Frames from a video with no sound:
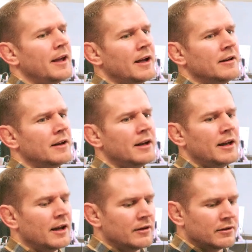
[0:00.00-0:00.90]
And
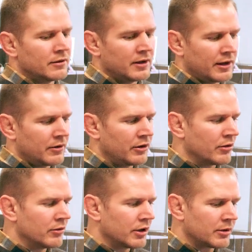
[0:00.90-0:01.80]
again, like
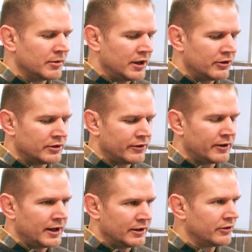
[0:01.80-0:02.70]
your own recommendation
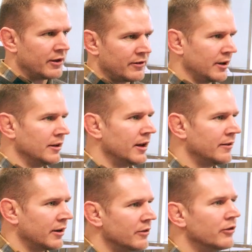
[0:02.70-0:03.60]
aside, just as
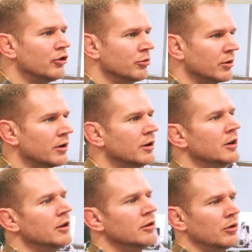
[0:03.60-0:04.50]
a consumer
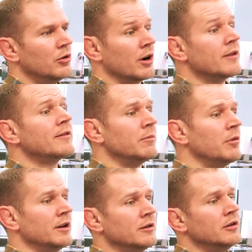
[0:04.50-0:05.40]
or as
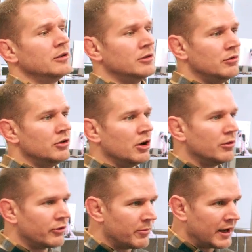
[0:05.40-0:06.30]
someone who
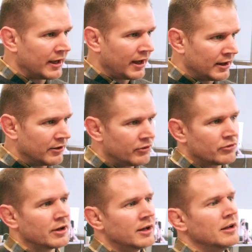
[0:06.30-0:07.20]
knows the banking
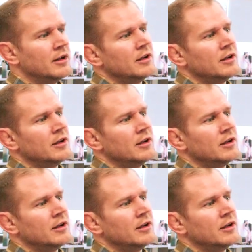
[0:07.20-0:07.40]
industry,